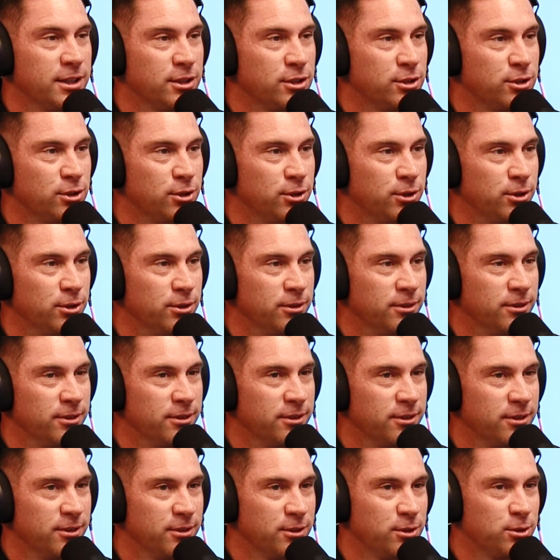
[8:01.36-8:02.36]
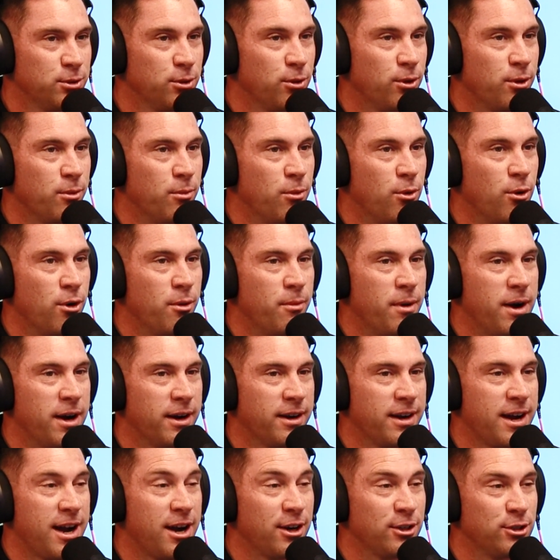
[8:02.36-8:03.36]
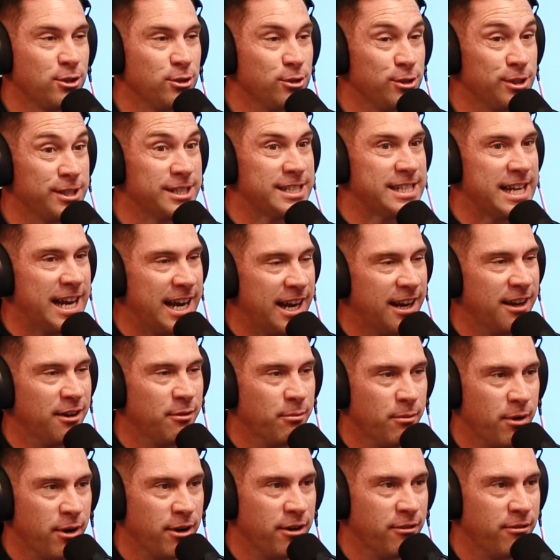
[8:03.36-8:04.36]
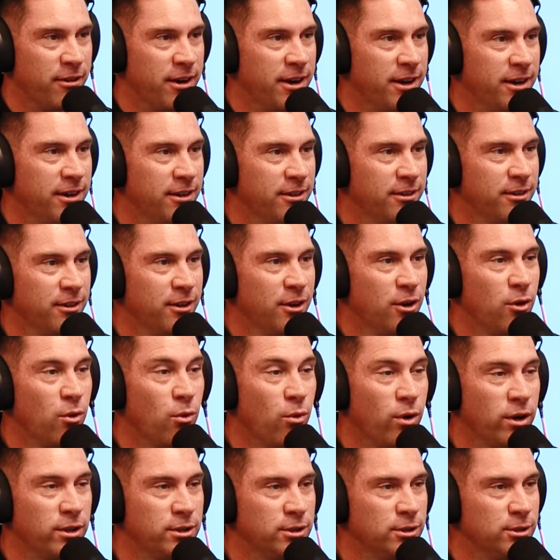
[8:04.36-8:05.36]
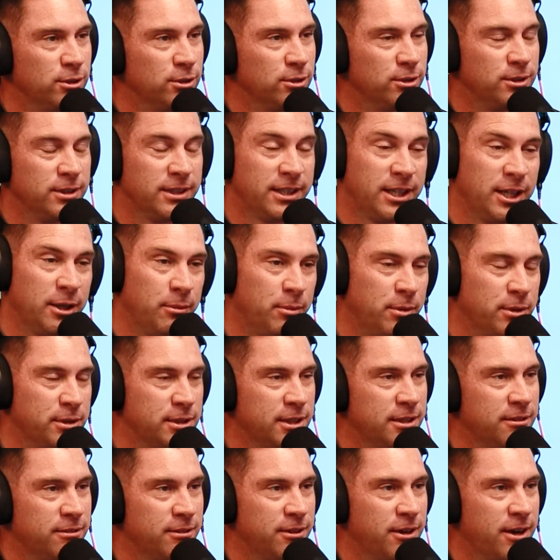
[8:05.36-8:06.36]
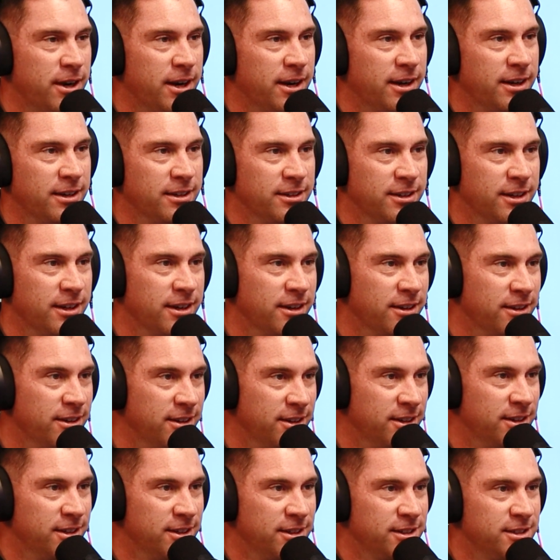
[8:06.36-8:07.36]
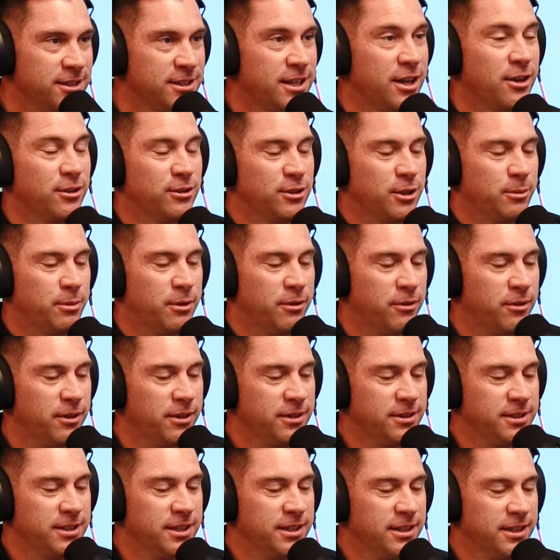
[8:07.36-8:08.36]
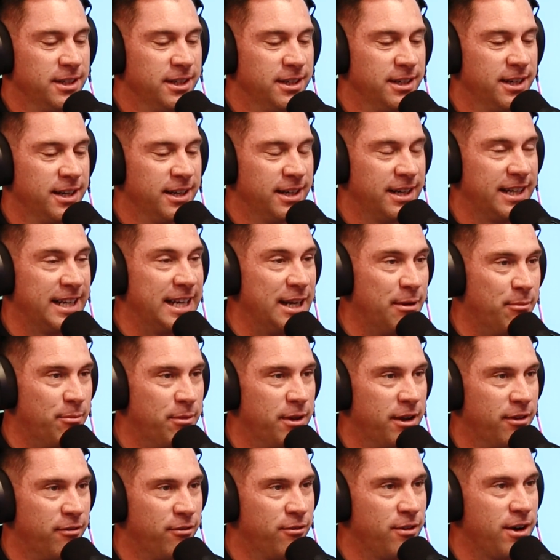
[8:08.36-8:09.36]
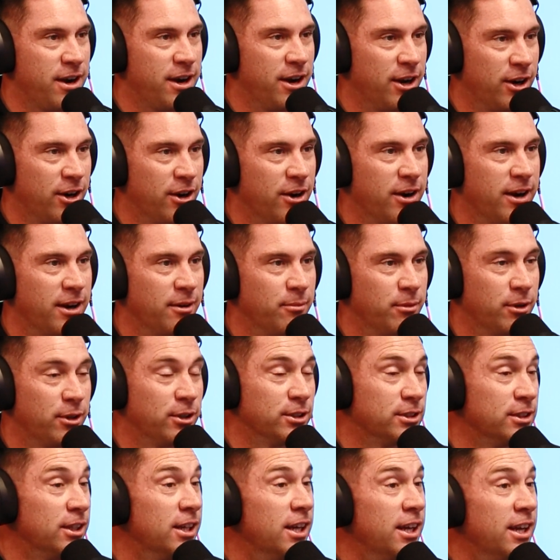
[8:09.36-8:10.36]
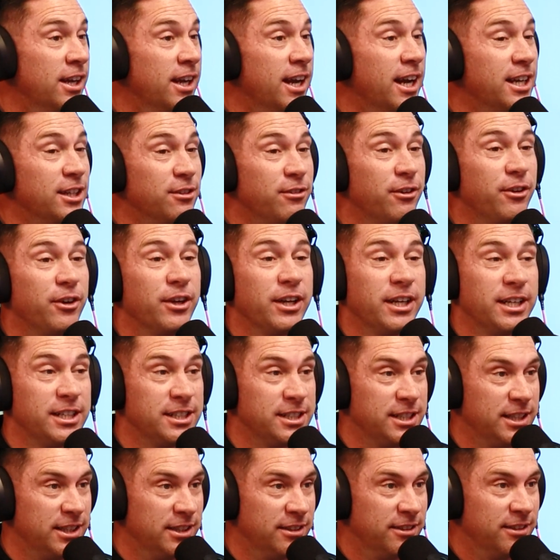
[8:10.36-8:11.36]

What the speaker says: to talk more about how to stay motivated, what to do to keep yourself going and stay on top of things and keep that fire going. Because it's very easy